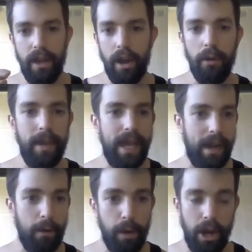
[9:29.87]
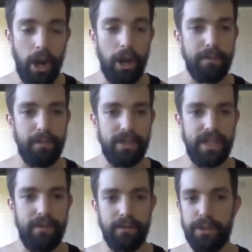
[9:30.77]
oh man, I went
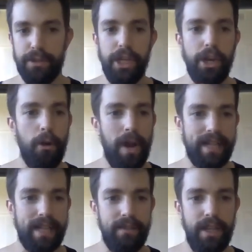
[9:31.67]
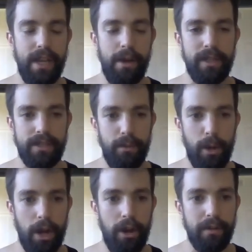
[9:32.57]
100% from doing no activity, I went to
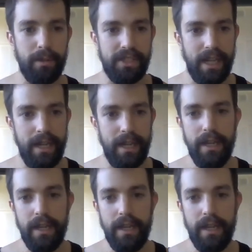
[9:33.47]
100%.